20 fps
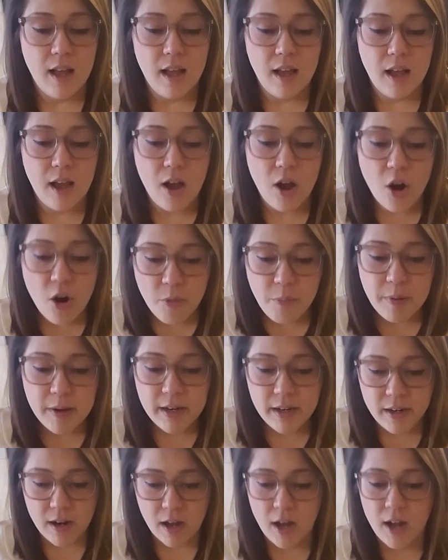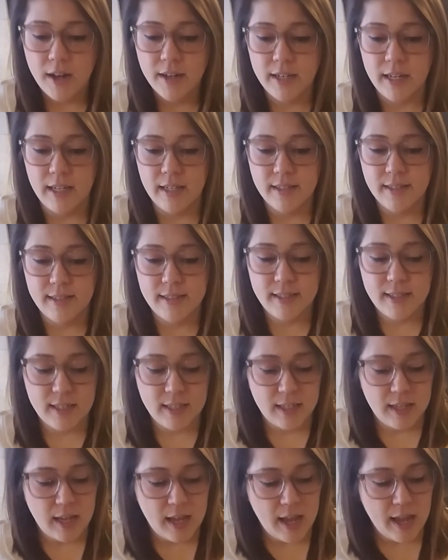open and honest
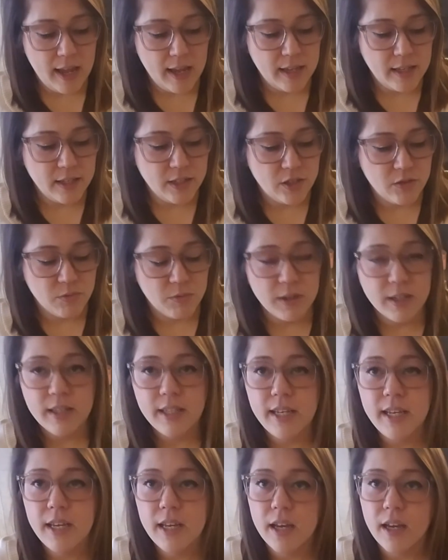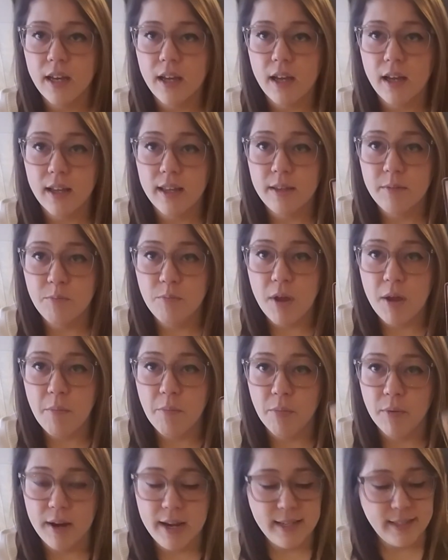and really
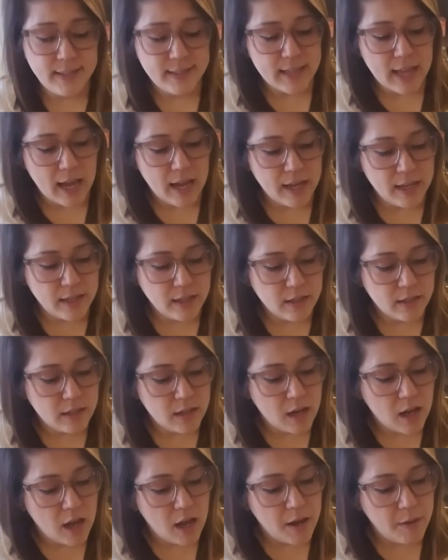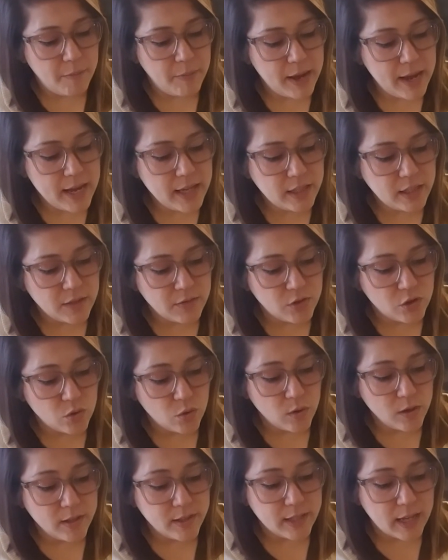embrace that Ace of
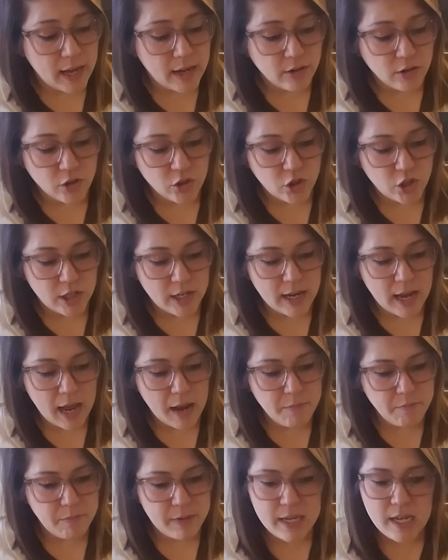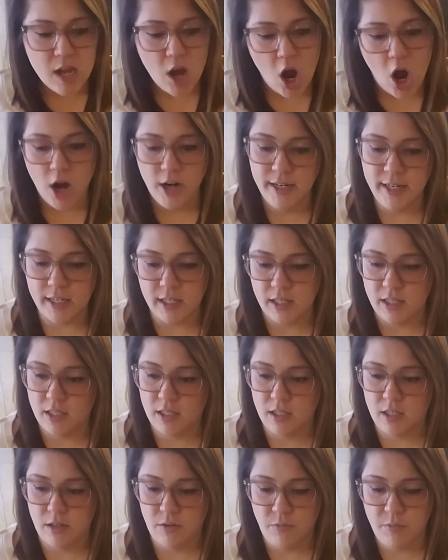Swords energy and be
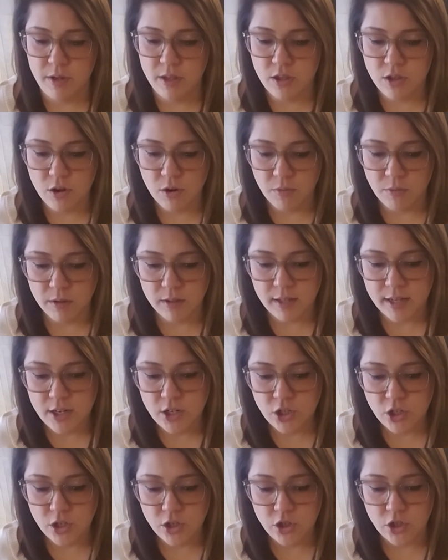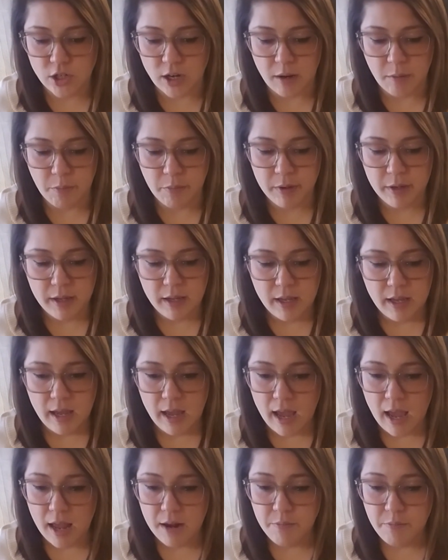honest with your relationship.
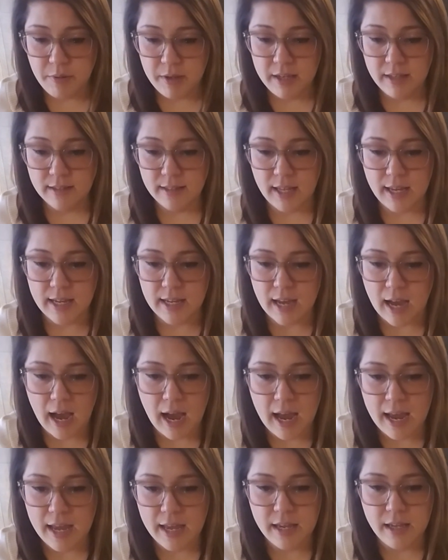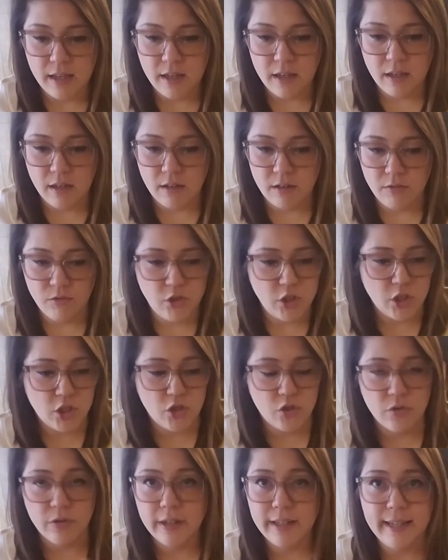And be like, I
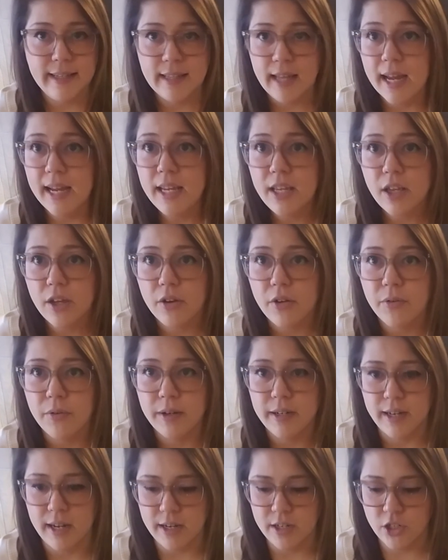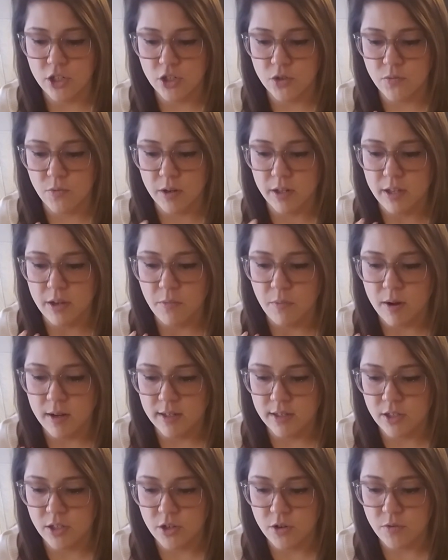just really like you, and I just really
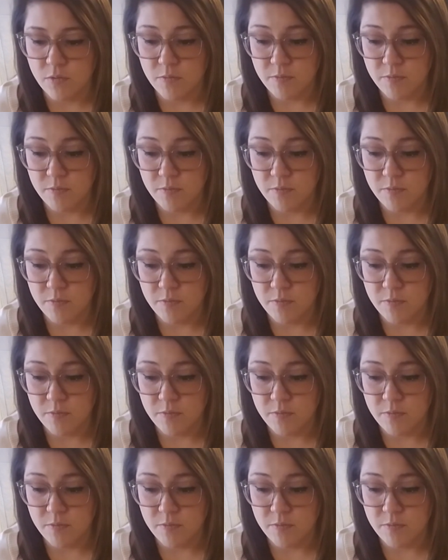want to,